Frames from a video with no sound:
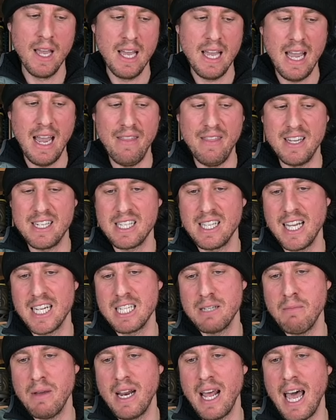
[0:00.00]
And this
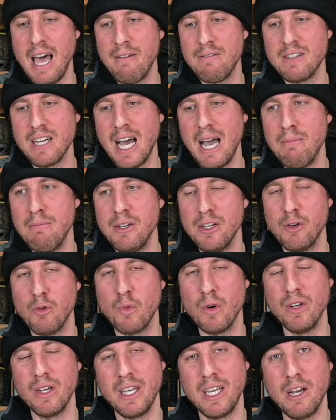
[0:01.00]
lets me to have time
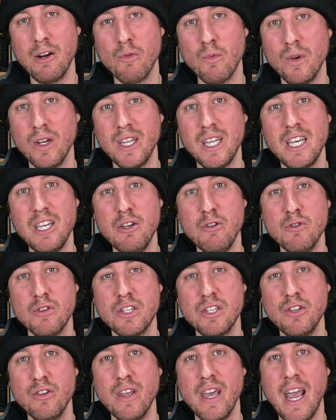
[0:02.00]
to get really
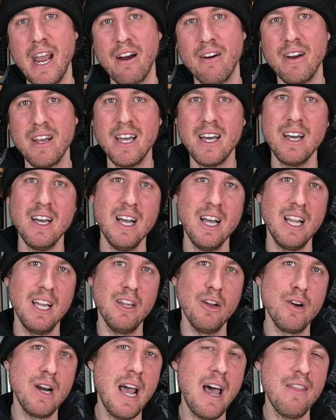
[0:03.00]
used to the area,
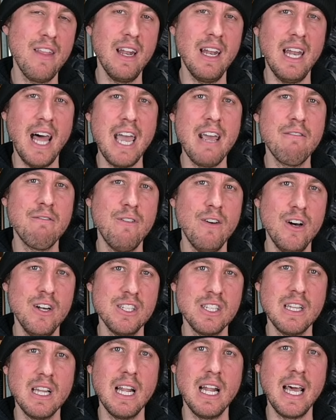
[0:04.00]
learn how the light
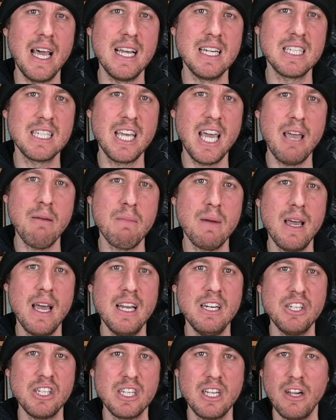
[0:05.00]
falls on the landscape,
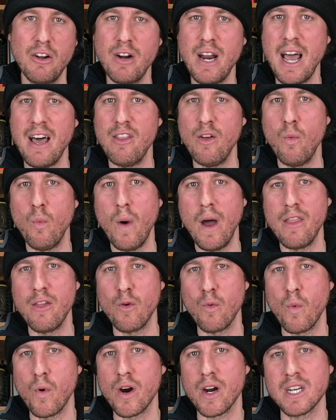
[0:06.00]
and just learn how the weather
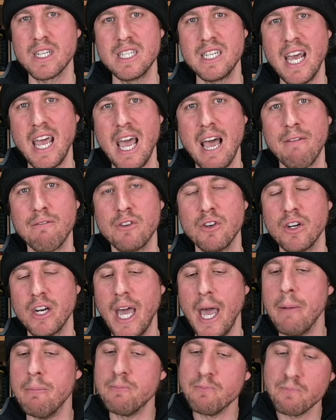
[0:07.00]
works day after day.